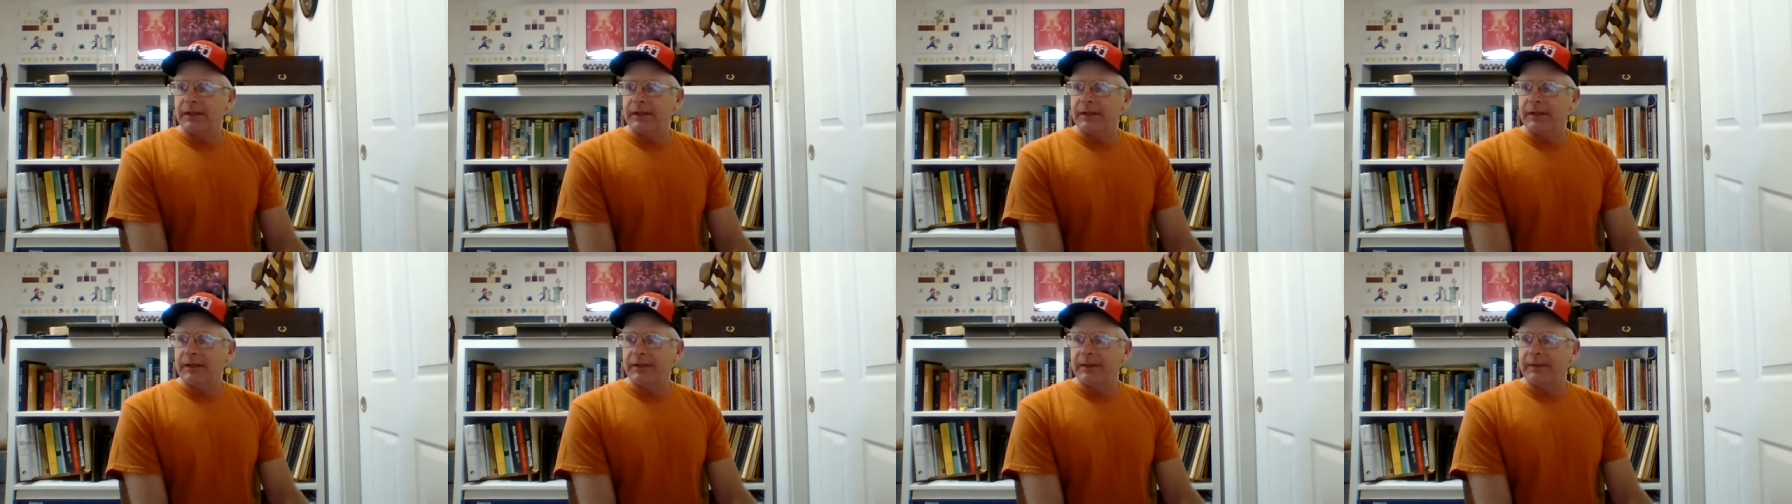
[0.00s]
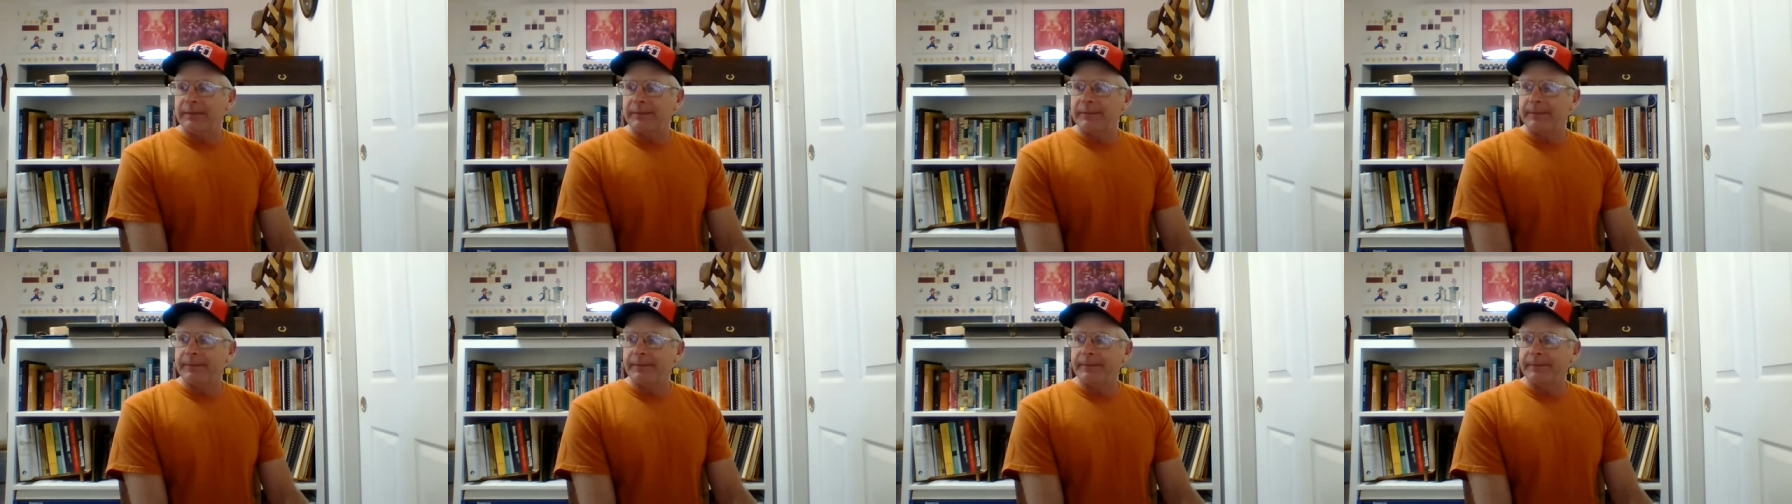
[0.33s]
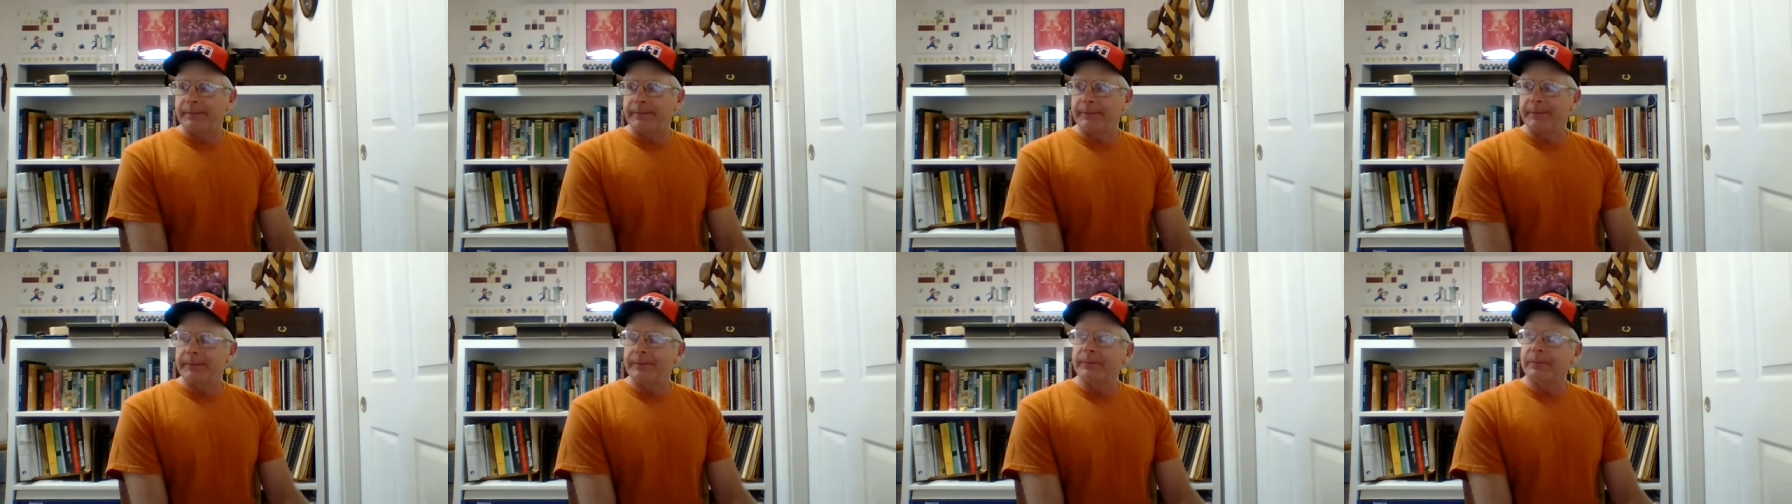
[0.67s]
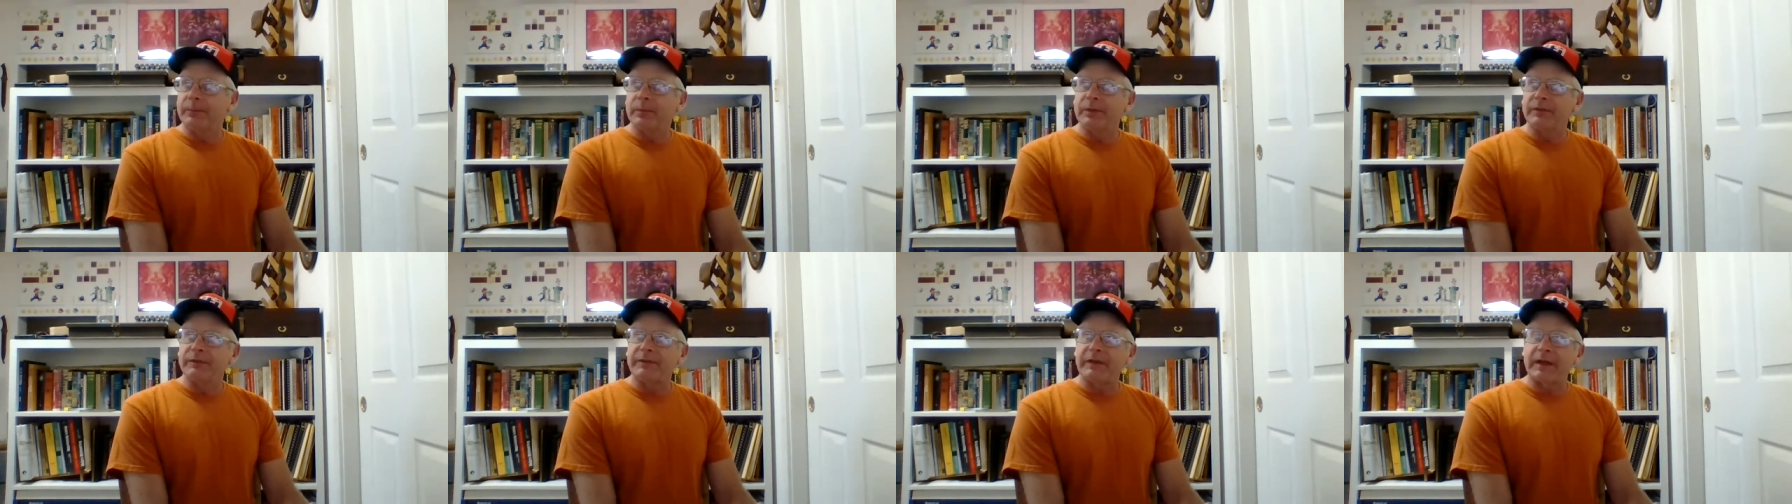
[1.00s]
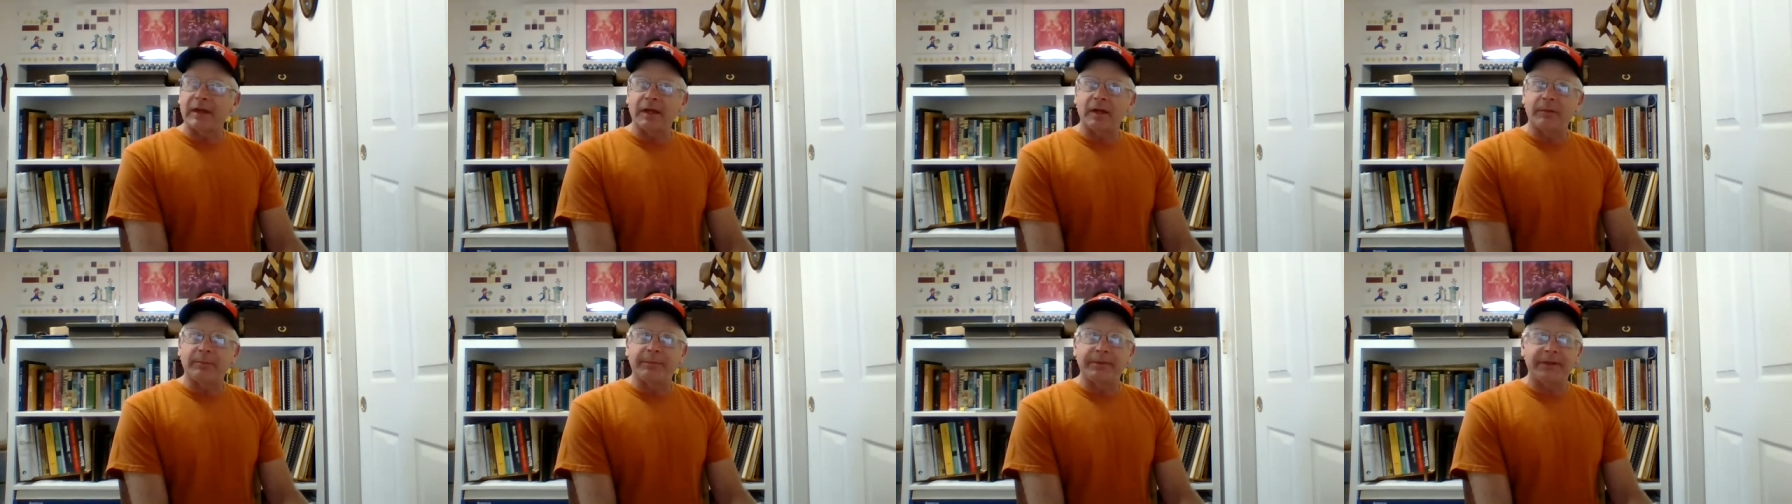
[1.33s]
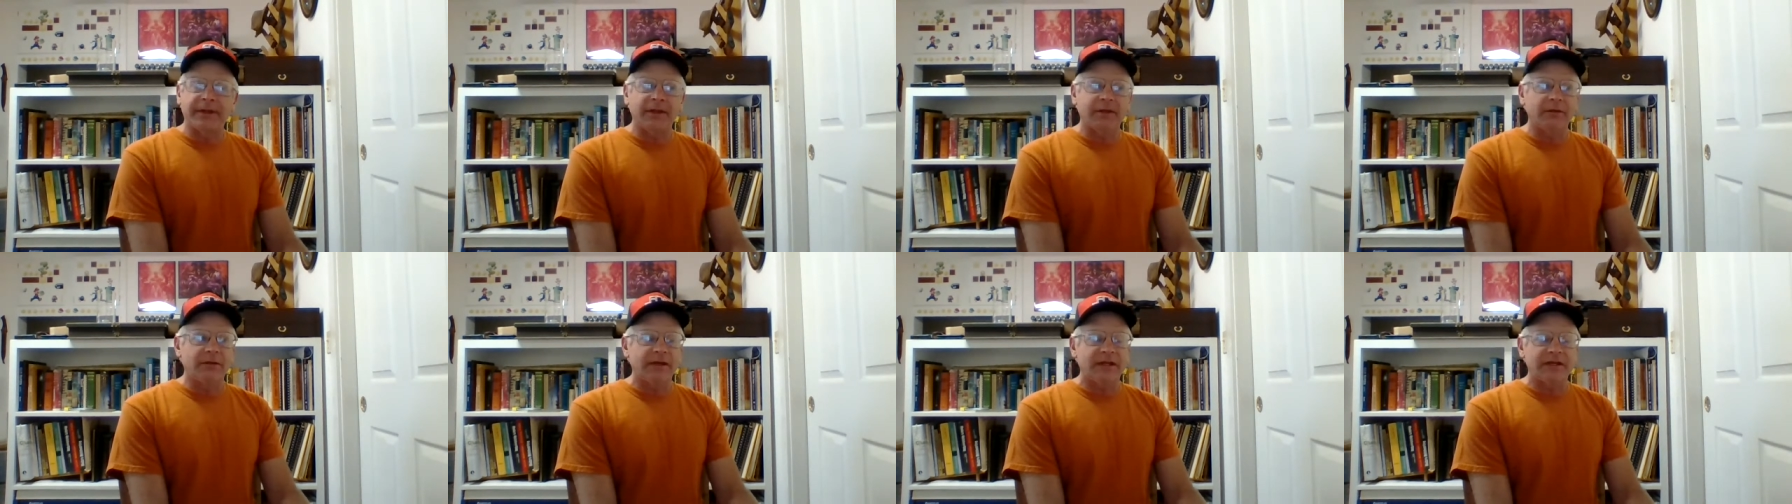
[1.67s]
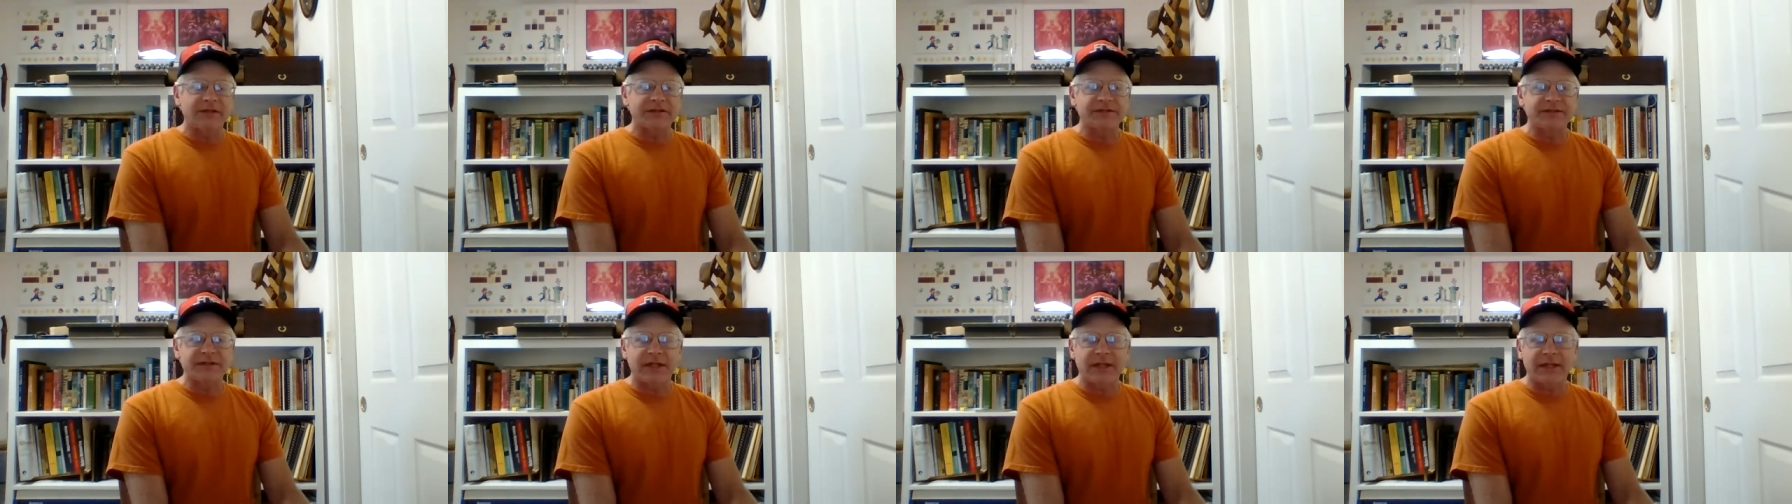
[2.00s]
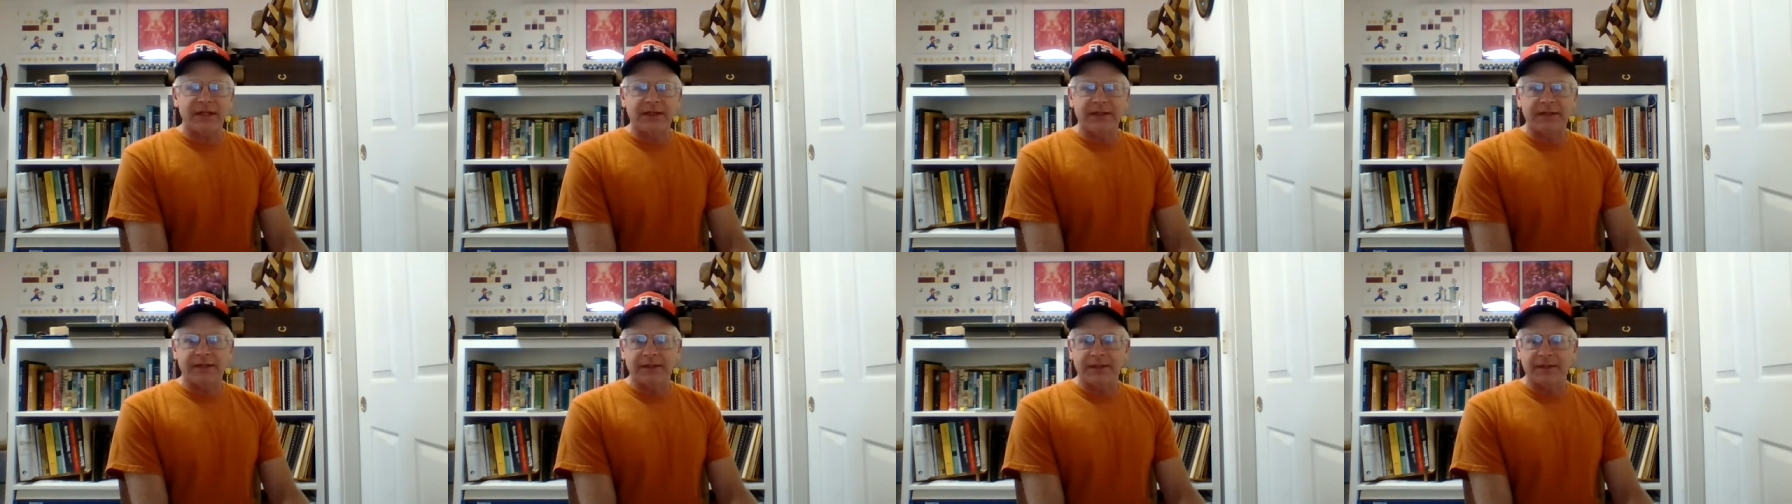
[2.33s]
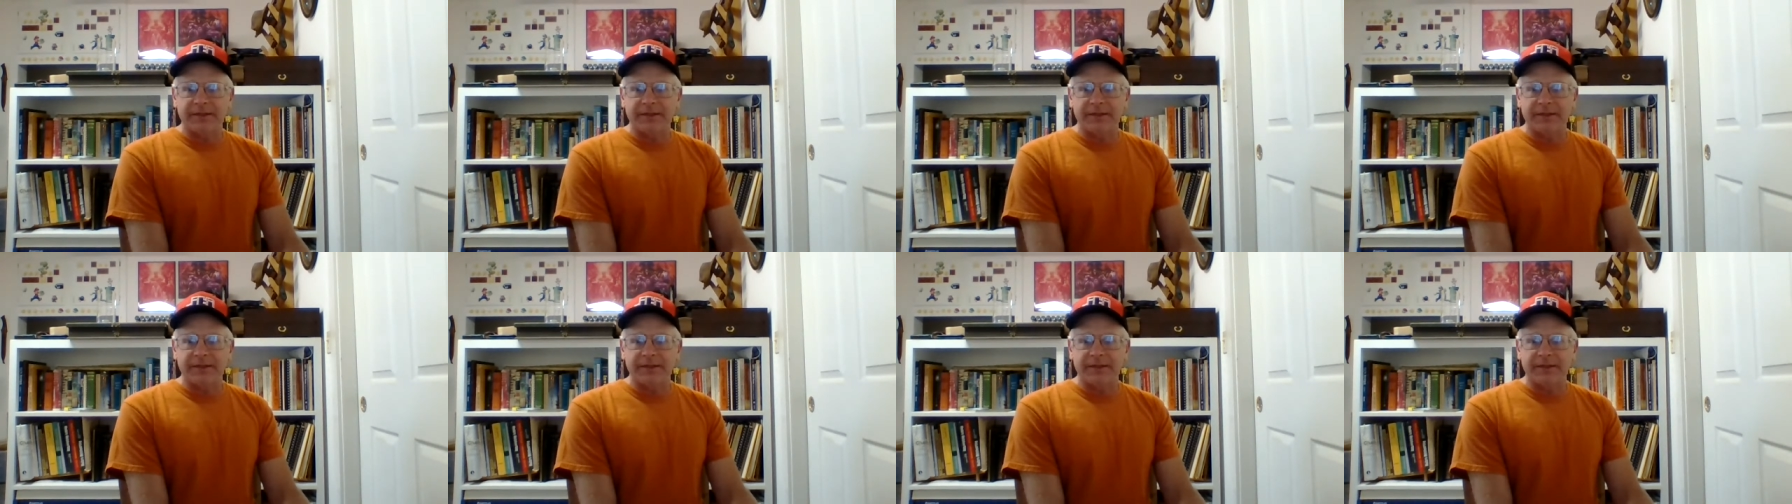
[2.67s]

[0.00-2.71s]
um, with the airplane going outside,